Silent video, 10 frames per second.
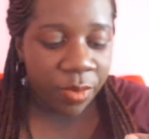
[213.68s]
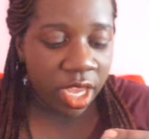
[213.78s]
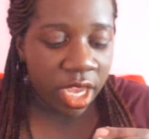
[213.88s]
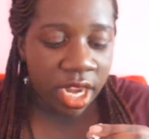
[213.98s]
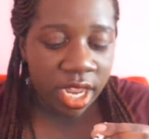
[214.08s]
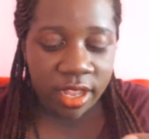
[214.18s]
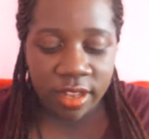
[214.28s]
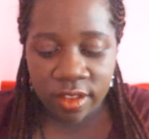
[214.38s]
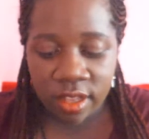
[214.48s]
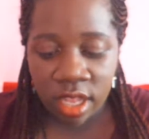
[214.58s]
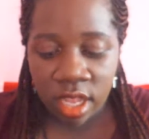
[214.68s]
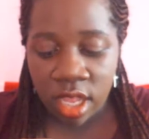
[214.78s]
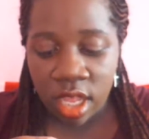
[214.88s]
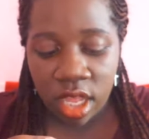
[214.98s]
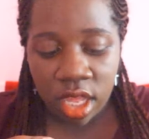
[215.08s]
it is
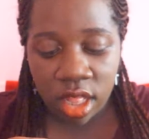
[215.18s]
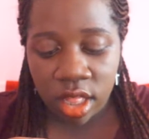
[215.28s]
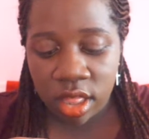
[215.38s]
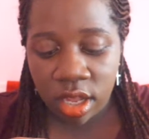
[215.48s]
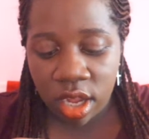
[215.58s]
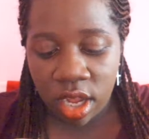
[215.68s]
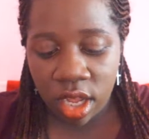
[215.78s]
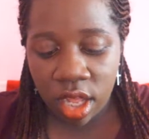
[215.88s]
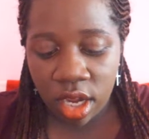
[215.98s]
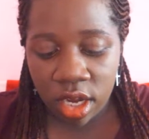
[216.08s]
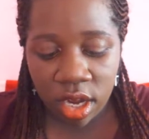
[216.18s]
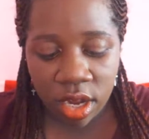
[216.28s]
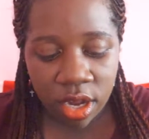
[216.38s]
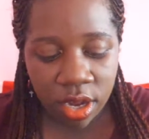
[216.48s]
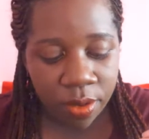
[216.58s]
in the
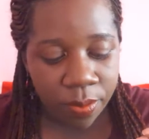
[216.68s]
color